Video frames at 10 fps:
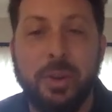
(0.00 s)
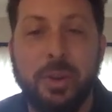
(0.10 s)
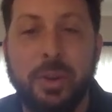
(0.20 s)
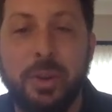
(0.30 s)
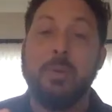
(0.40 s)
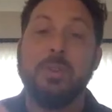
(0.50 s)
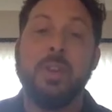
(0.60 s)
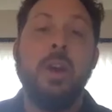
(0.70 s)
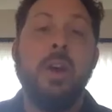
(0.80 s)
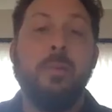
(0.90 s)
And perhaps
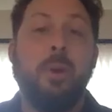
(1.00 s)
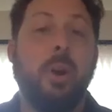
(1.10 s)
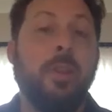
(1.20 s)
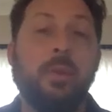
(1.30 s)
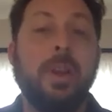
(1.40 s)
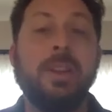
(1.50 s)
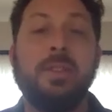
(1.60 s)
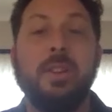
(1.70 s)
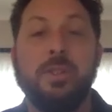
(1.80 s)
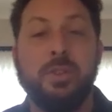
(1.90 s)
that was part of the
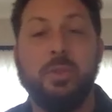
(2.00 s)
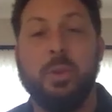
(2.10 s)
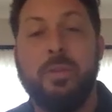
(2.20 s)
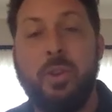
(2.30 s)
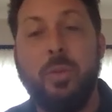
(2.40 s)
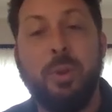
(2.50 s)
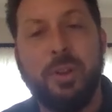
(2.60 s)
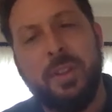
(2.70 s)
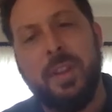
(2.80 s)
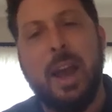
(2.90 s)
reason there's a sort of
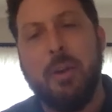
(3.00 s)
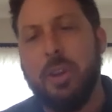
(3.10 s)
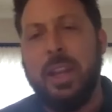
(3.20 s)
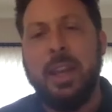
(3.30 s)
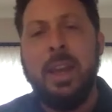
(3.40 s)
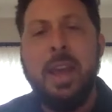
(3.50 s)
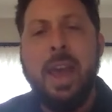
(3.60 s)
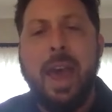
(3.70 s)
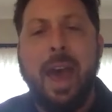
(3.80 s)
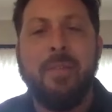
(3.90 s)
hubris in that how could he
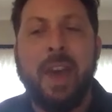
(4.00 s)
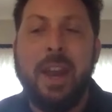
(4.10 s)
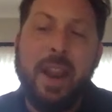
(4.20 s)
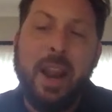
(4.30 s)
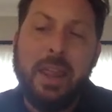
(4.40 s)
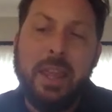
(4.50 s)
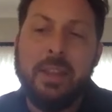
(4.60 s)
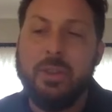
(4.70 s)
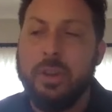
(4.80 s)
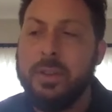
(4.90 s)
have that? And then I think
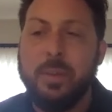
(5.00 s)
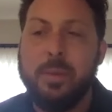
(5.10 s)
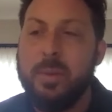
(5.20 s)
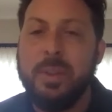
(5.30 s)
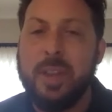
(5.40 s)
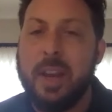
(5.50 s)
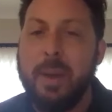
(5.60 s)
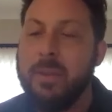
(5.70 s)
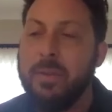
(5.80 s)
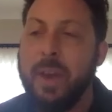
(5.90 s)
there's also something to be said
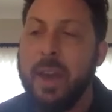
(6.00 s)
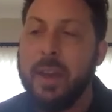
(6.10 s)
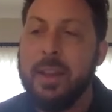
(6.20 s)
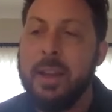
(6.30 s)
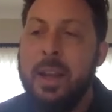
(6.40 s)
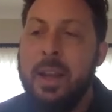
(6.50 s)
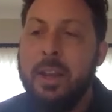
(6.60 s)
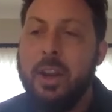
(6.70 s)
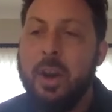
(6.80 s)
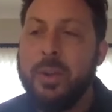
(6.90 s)
about the fact that,
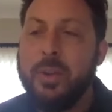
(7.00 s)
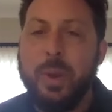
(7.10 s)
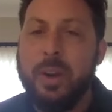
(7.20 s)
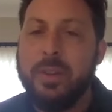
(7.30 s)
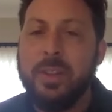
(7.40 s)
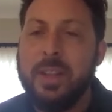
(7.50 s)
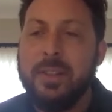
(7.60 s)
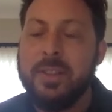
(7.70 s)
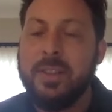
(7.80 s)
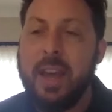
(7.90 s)
you know, as weird as it
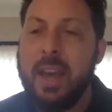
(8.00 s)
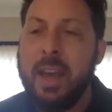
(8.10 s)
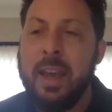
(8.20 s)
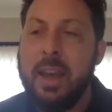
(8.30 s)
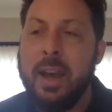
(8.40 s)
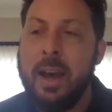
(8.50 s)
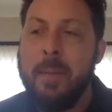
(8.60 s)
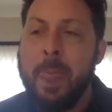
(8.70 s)
is to say, uh,